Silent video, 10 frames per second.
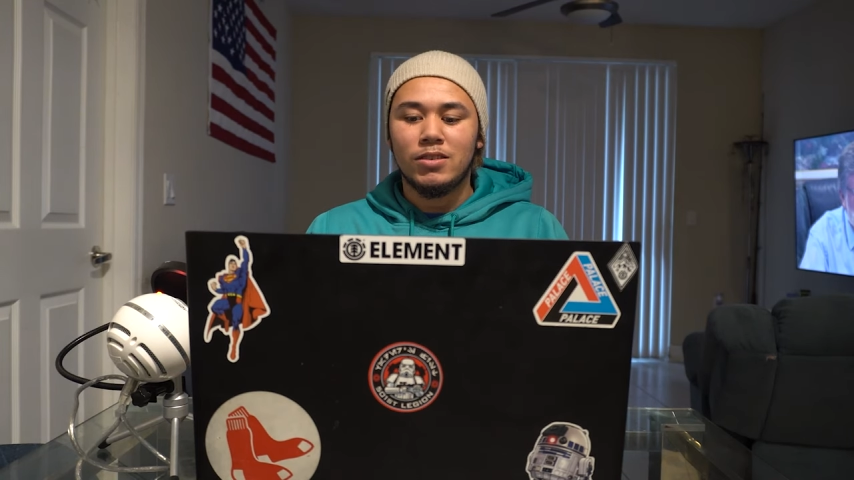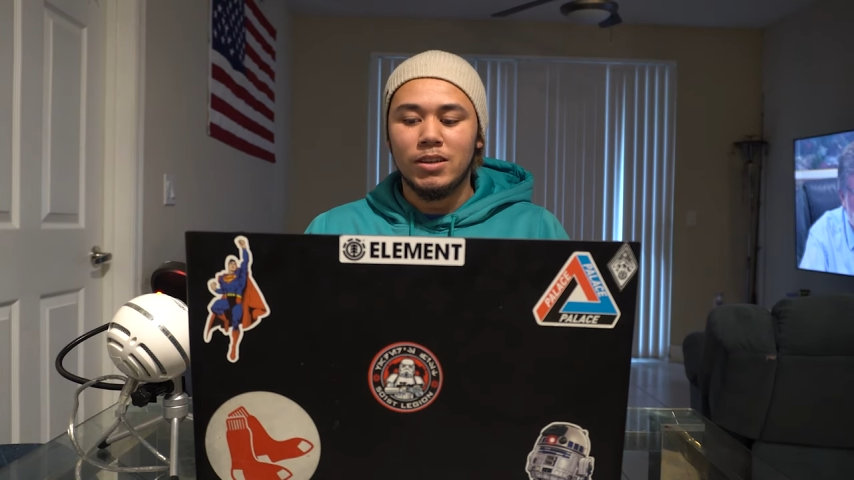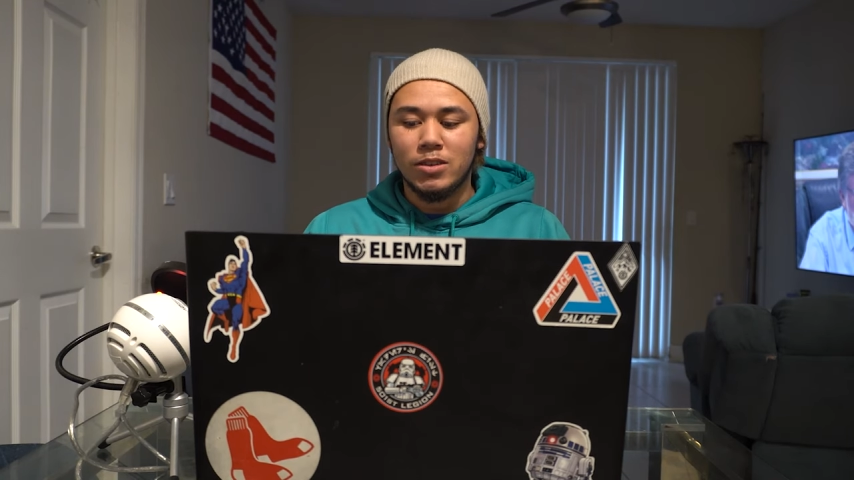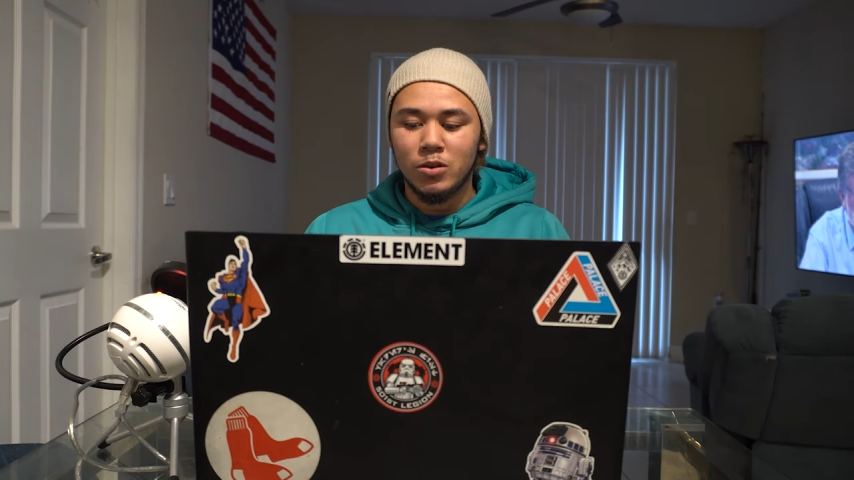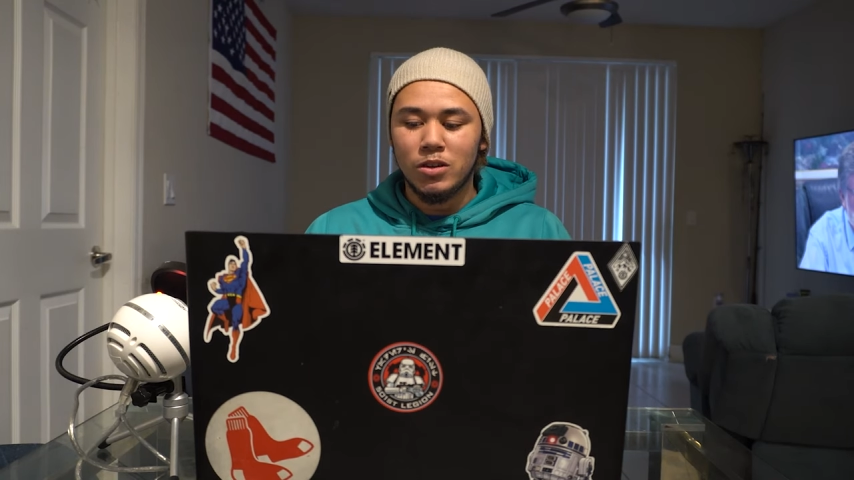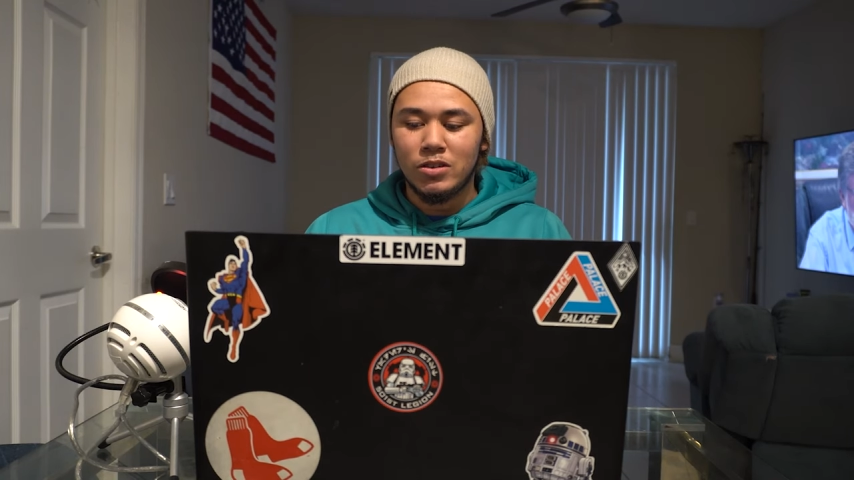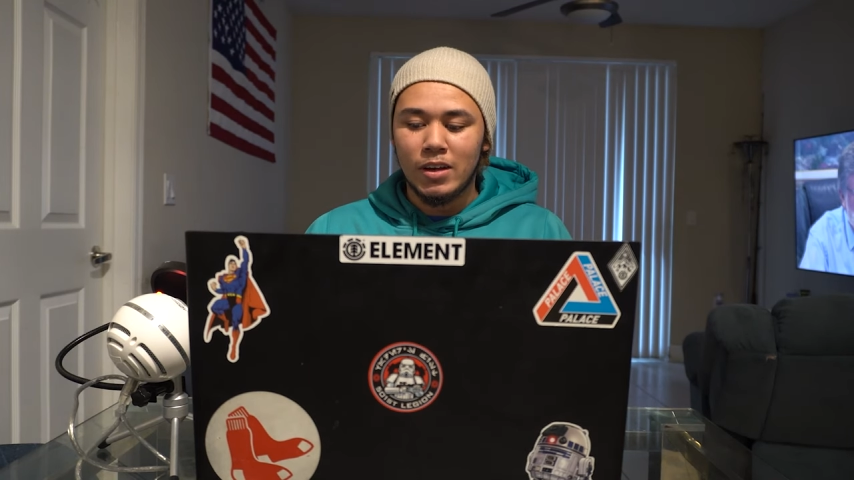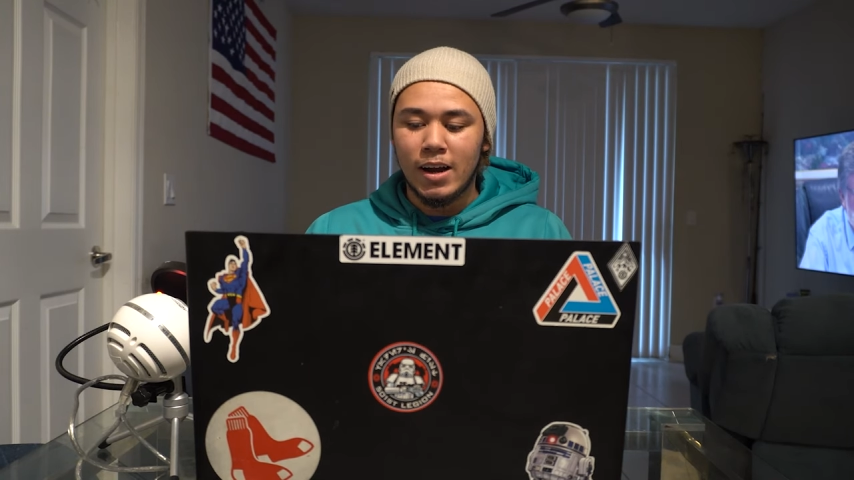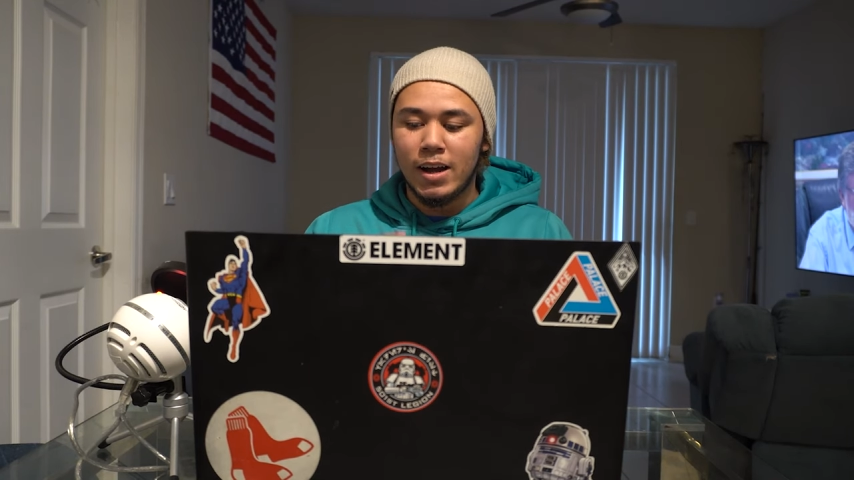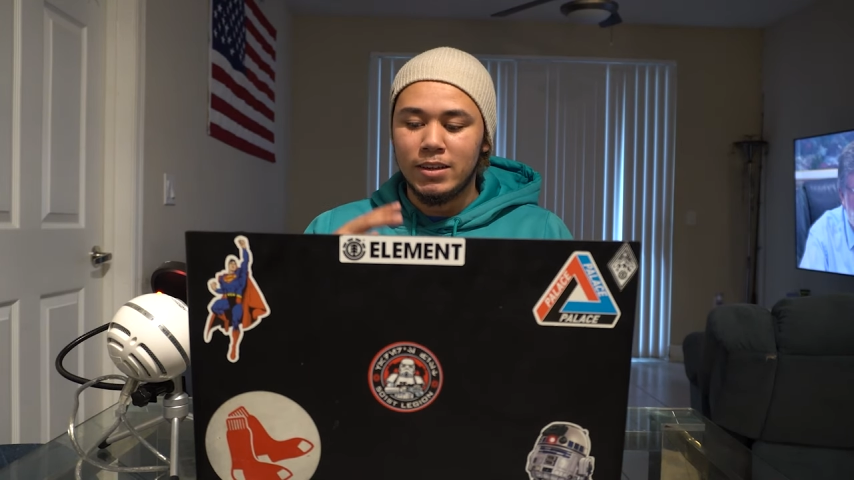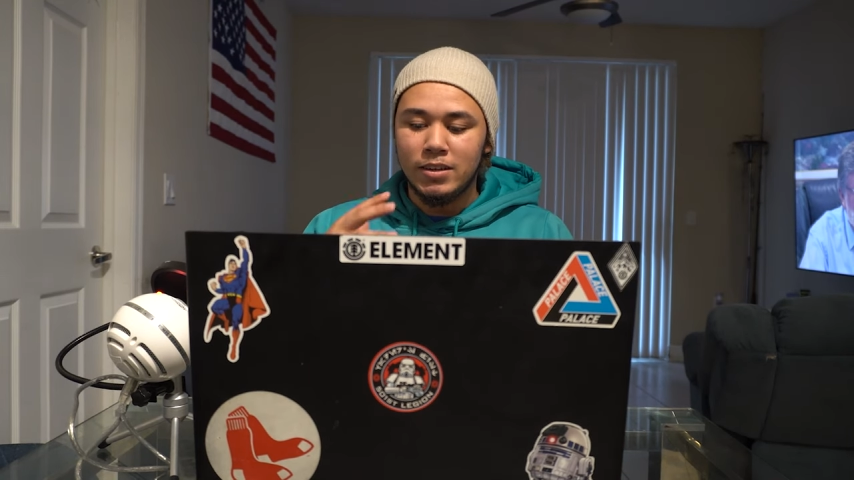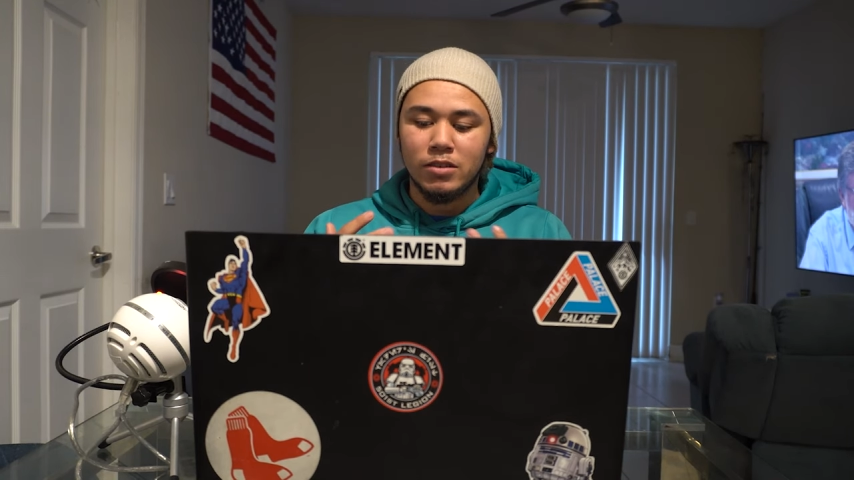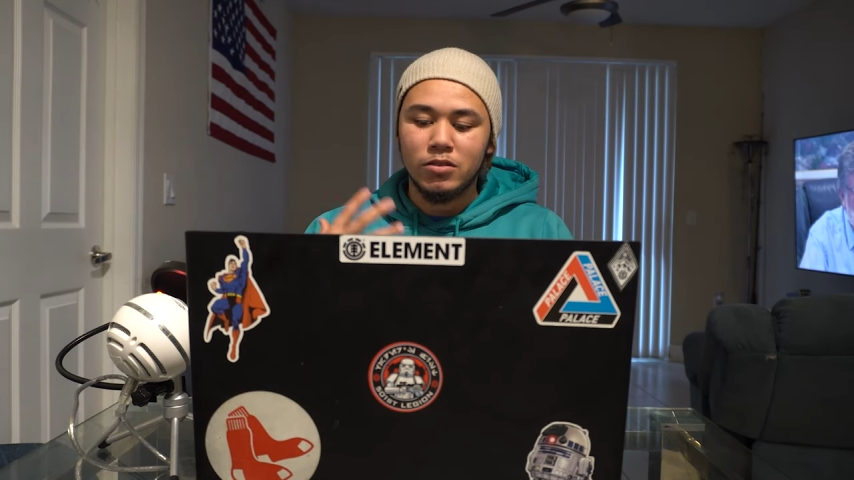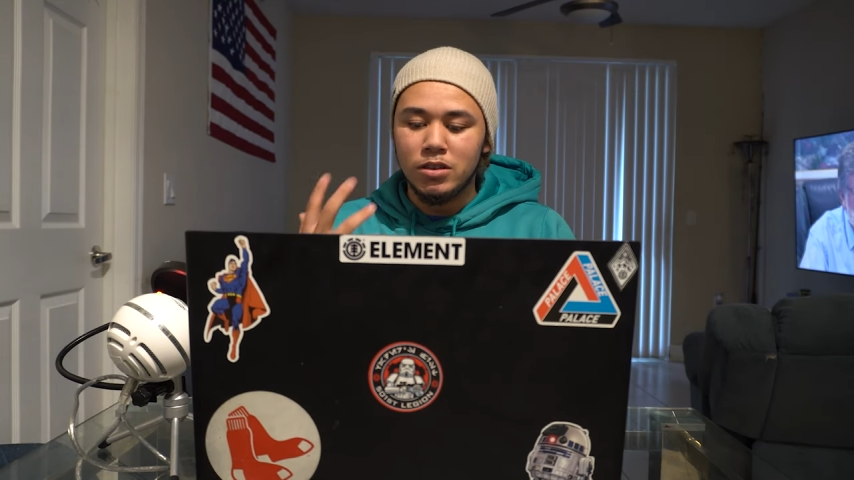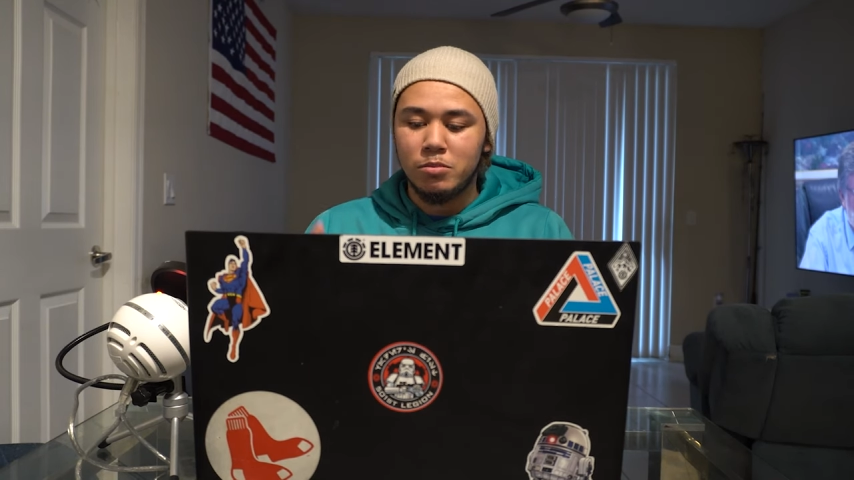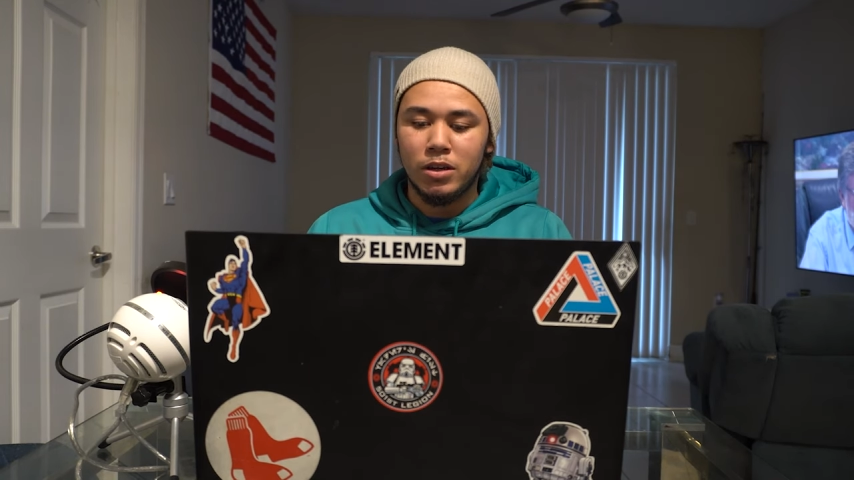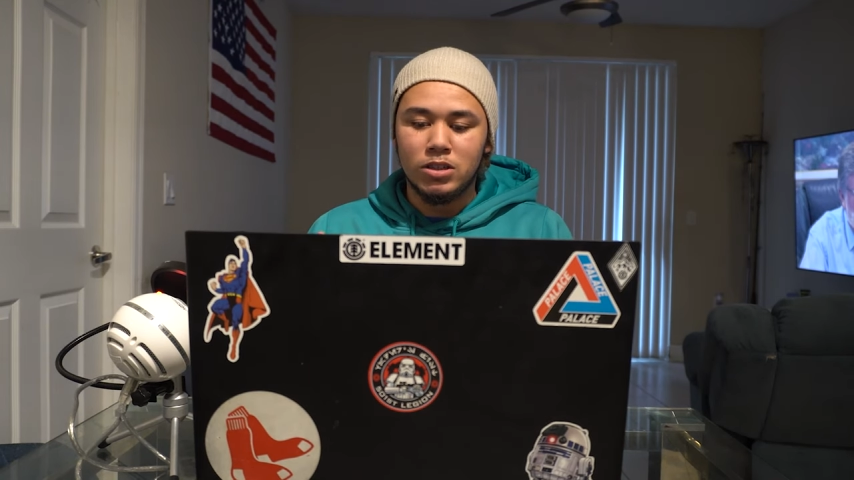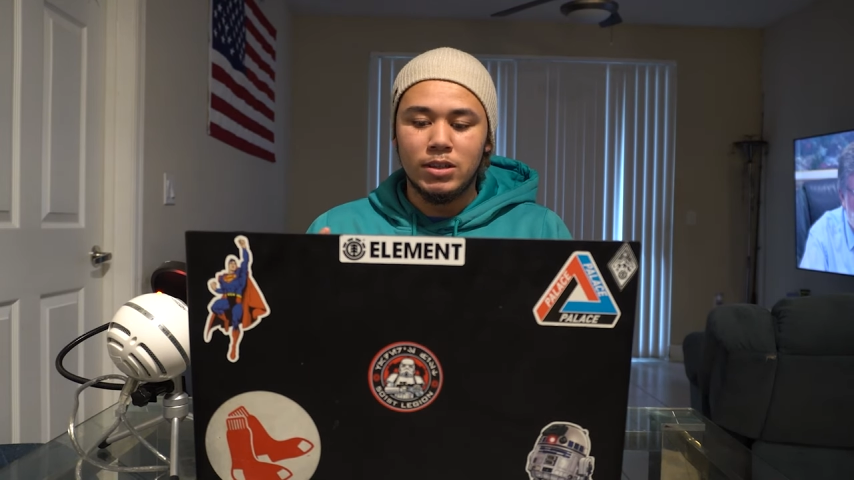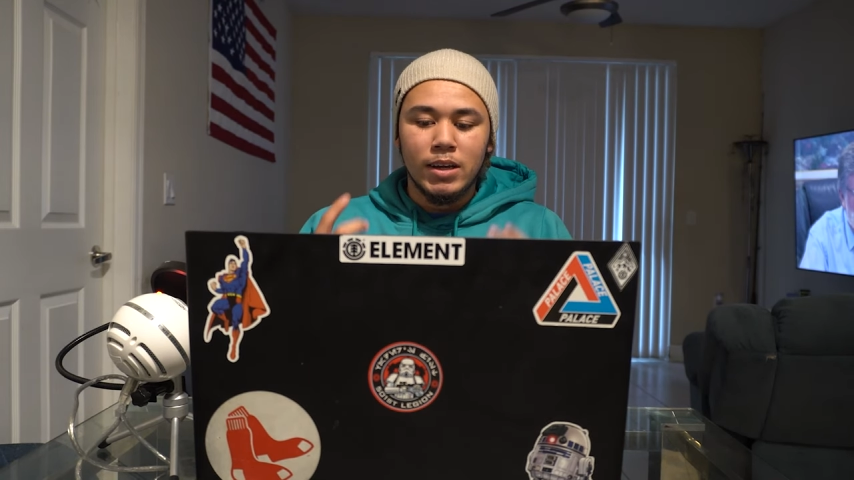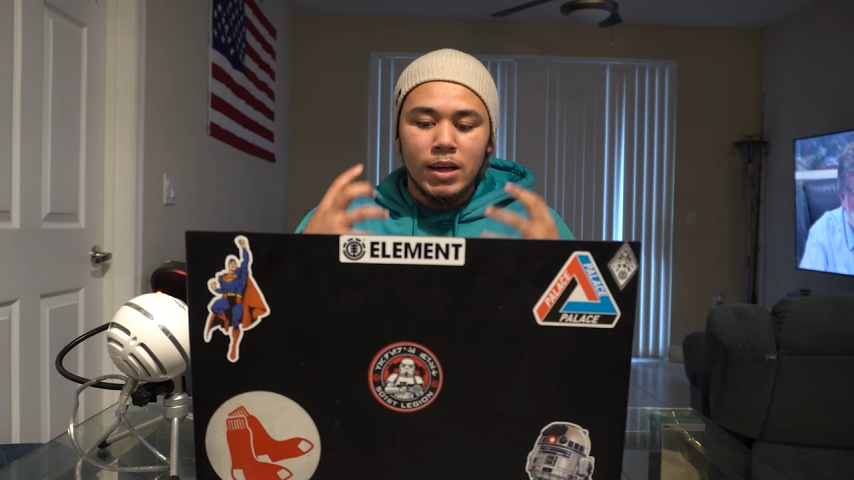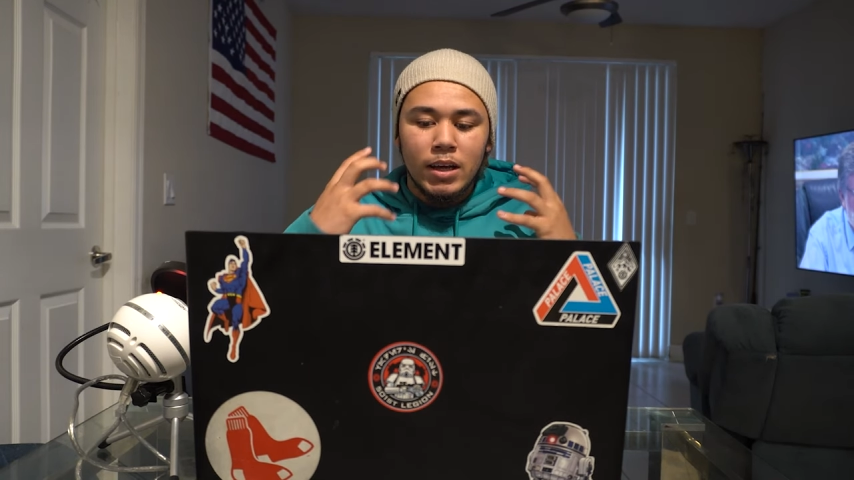I noticed that I didn't really mention